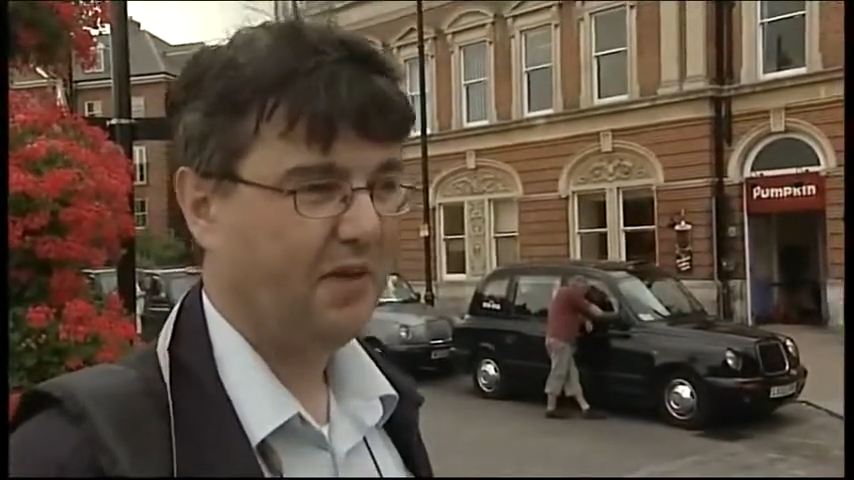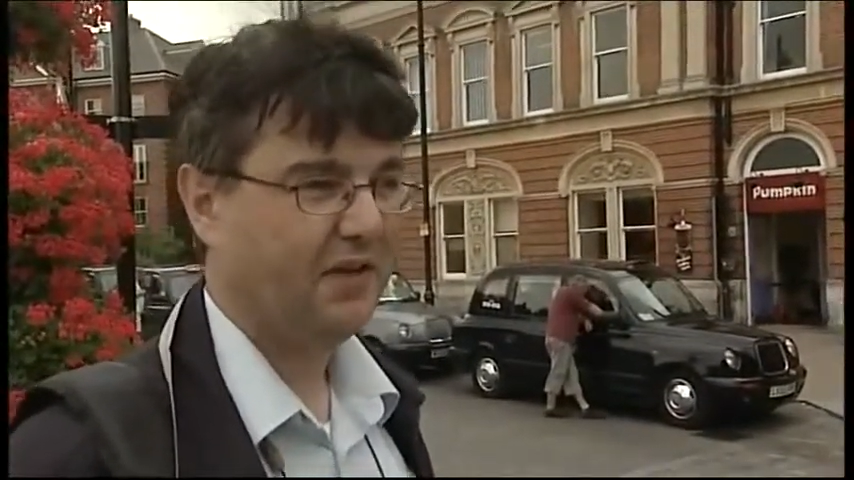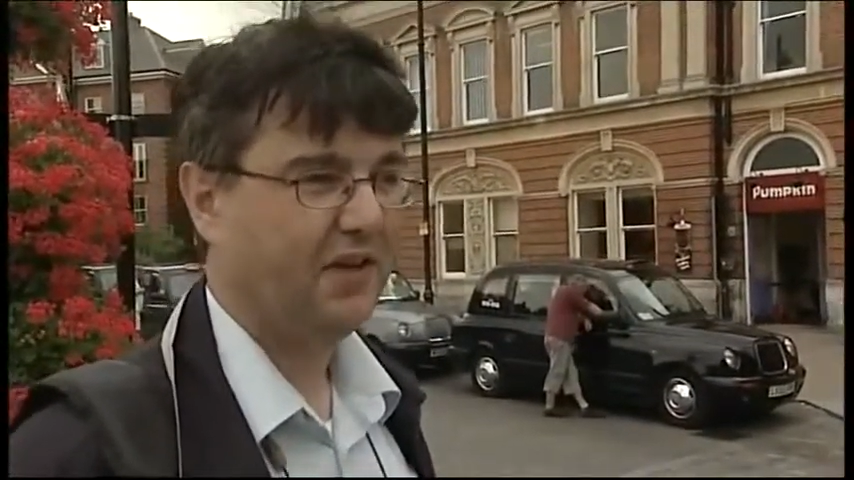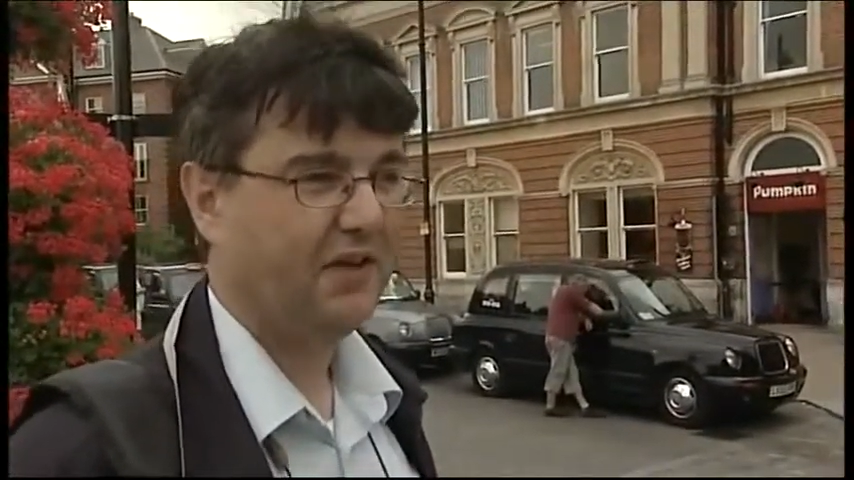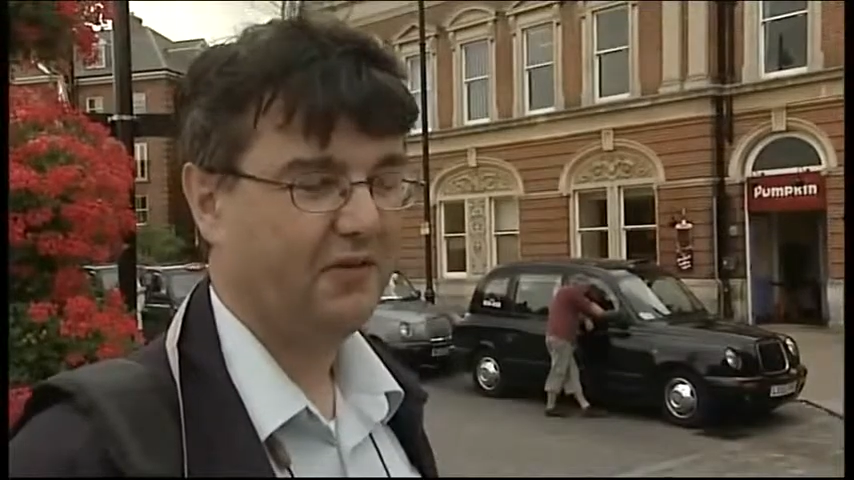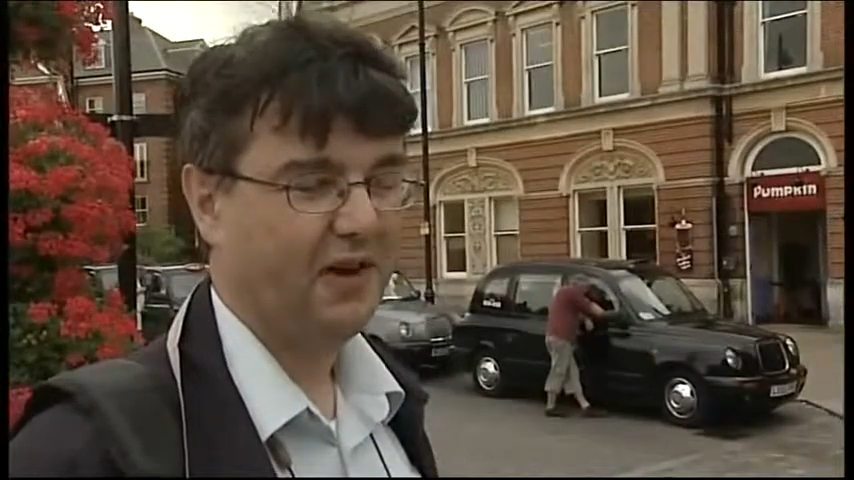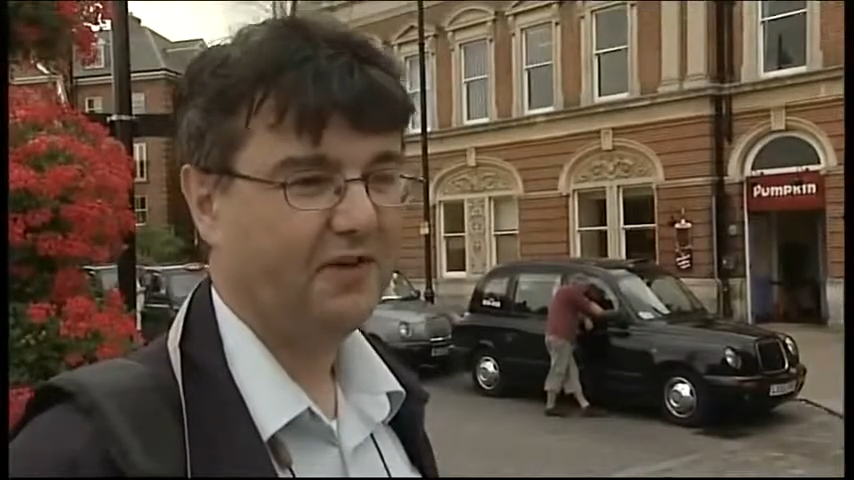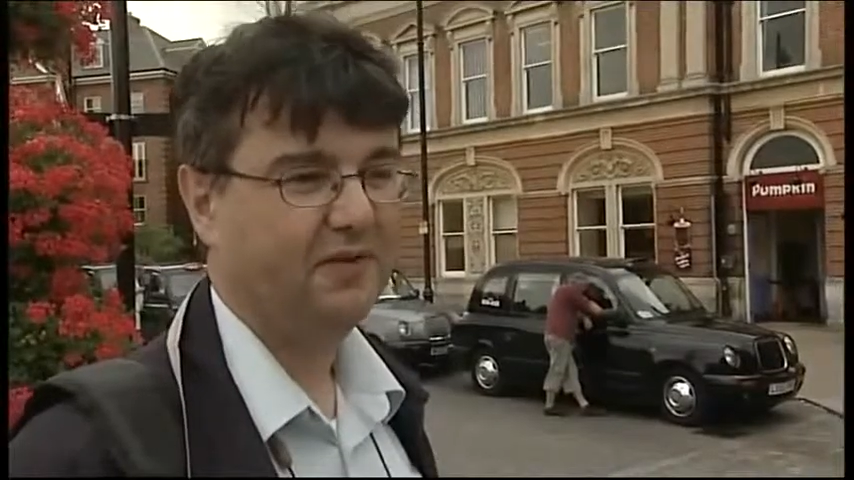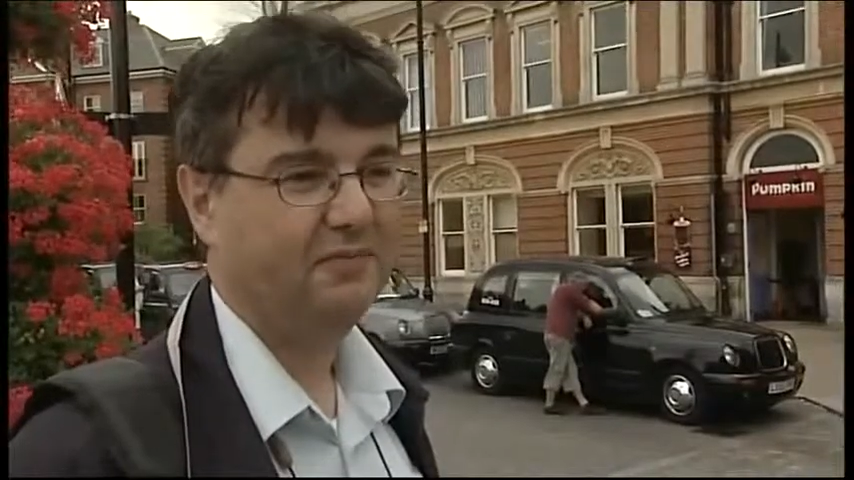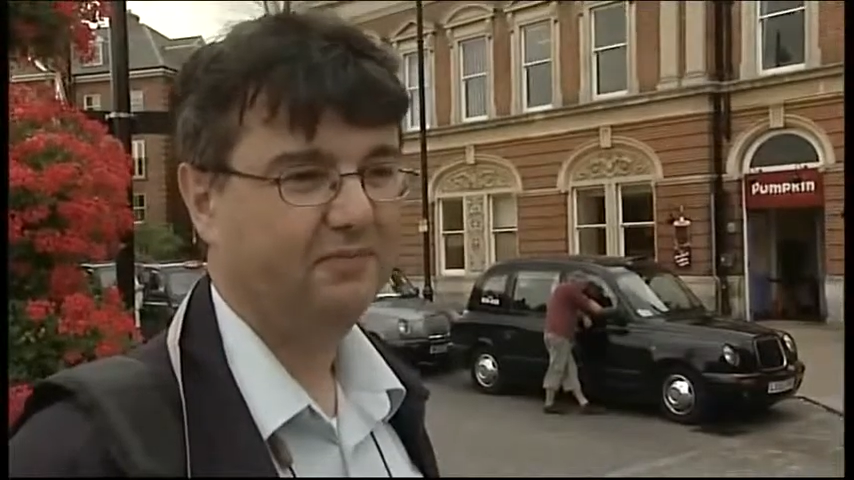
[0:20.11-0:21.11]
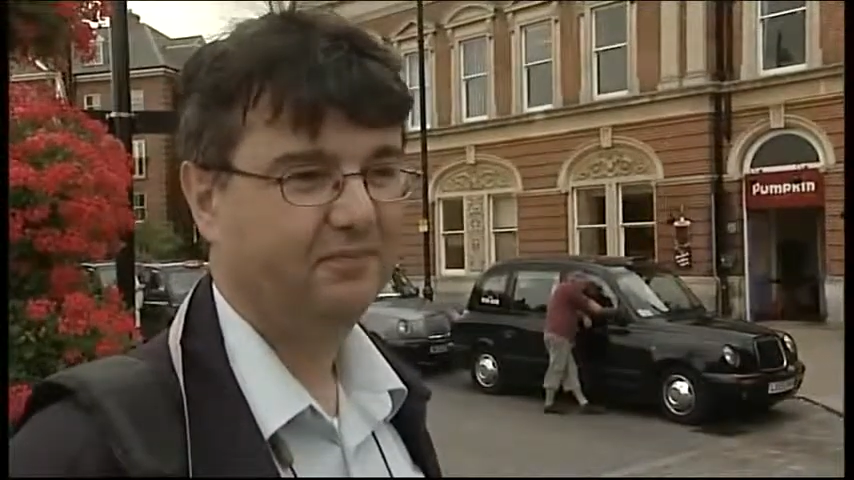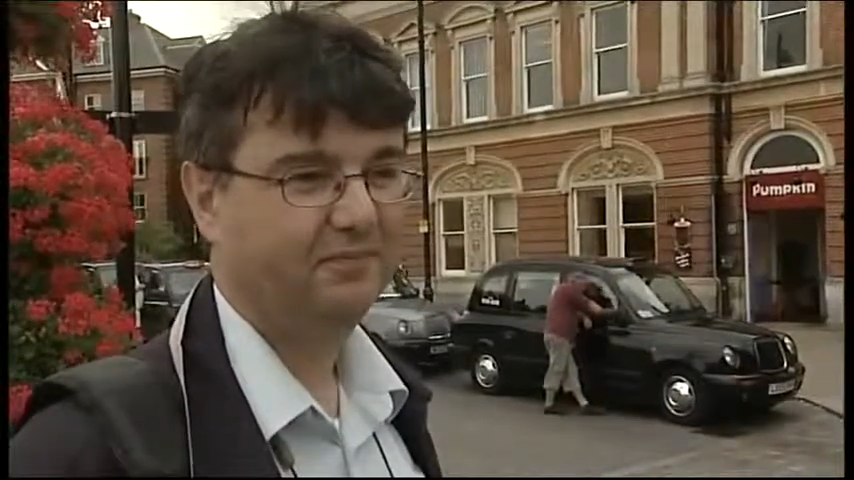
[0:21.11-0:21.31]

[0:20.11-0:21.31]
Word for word: stop messing us around.